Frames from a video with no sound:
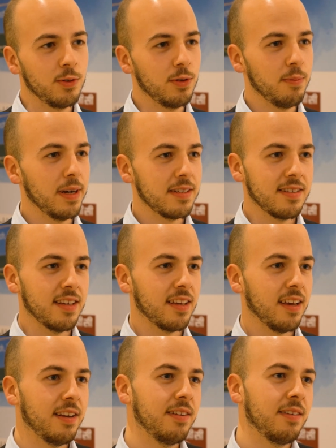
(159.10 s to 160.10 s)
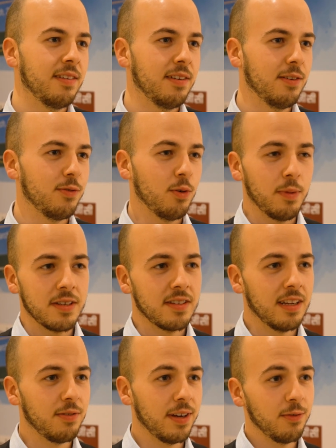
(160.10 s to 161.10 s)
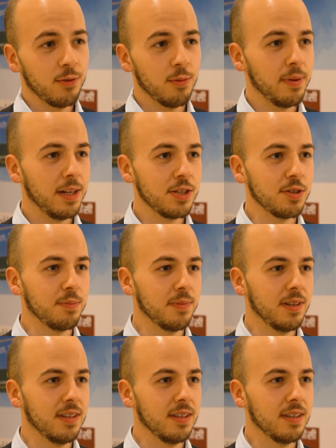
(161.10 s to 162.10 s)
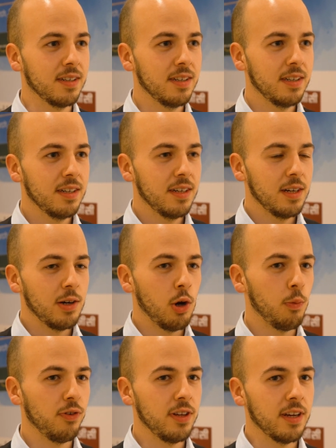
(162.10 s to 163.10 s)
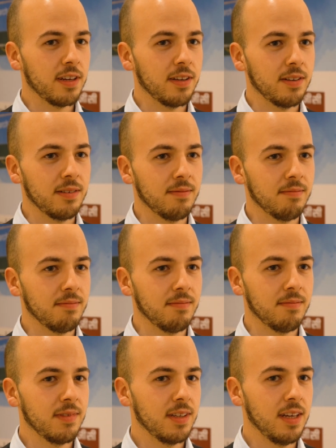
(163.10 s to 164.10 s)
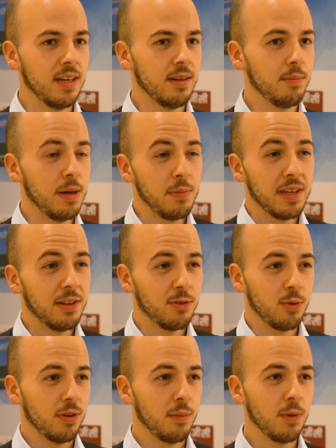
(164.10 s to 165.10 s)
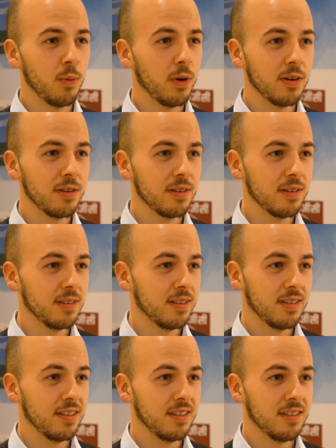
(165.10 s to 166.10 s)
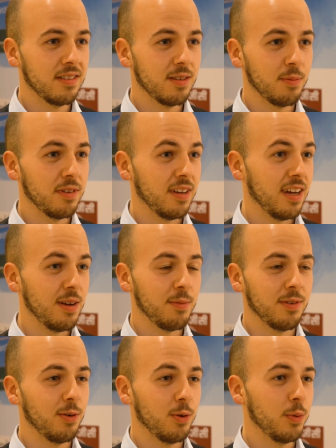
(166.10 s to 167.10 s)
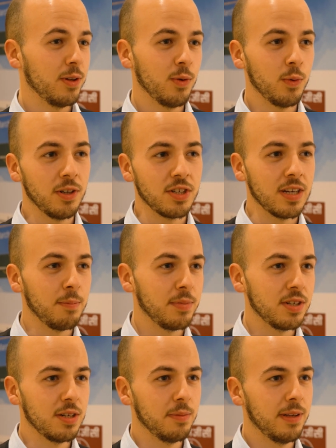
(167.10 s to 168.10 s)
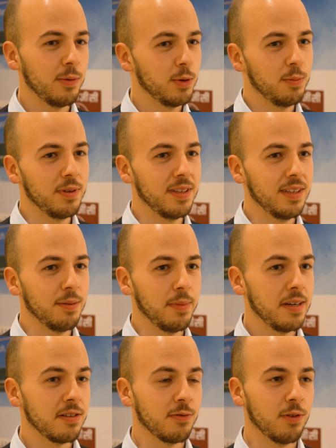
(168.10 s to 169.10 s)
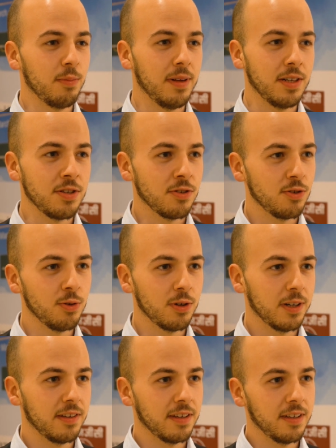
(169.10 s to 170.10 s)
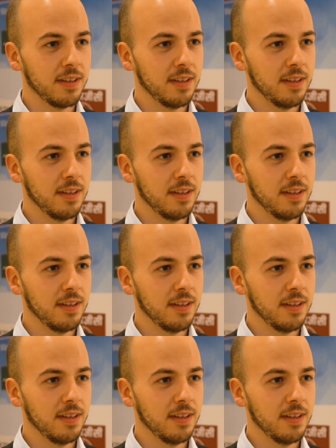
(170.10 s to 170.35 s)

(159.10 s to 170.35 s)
to do the best I can for myself and for Belgium. Hopefully I can, maybe get to number one sometime or win the World Championship. That would be amazing for Belgian snooker, I think.